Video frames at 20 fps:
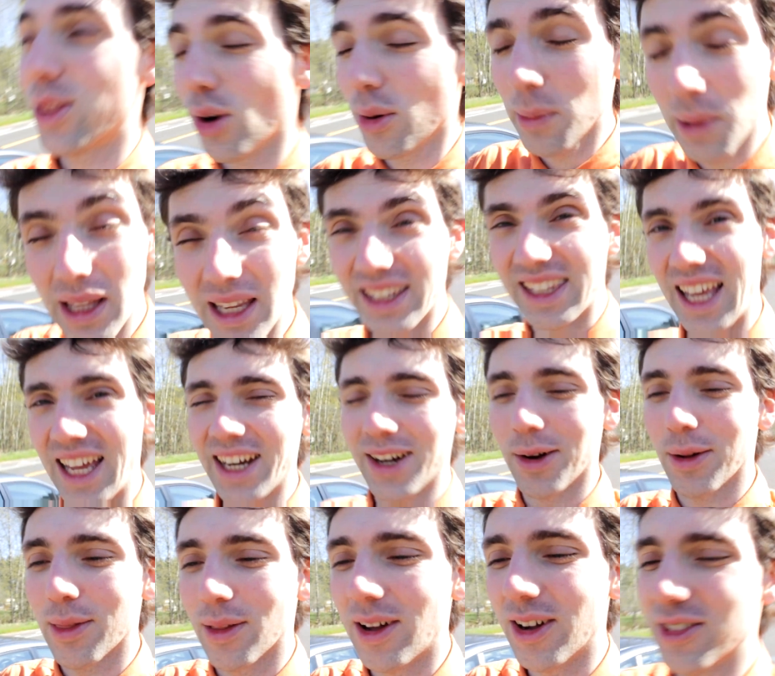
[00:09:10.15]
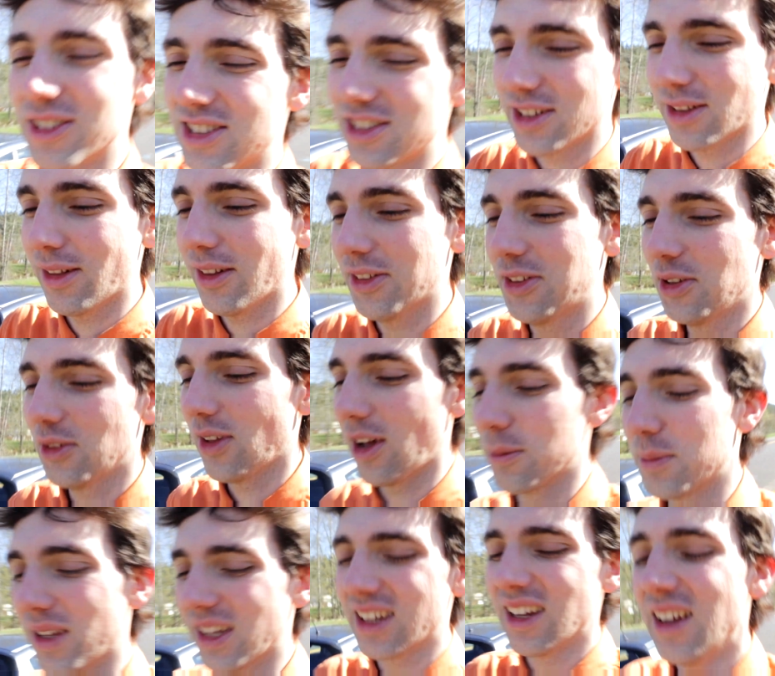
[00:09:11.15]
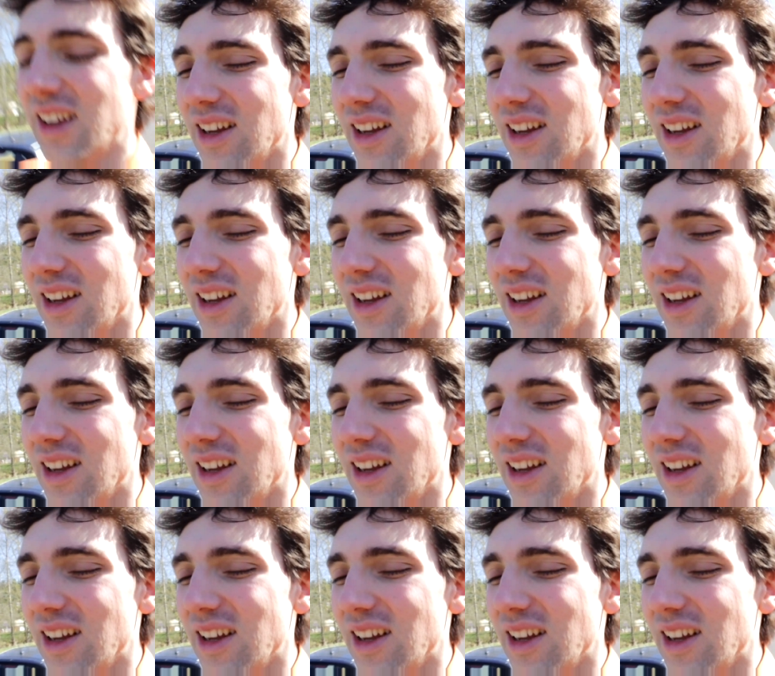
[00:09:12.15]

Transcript: normally like 10 hours long, which is a little too long, but like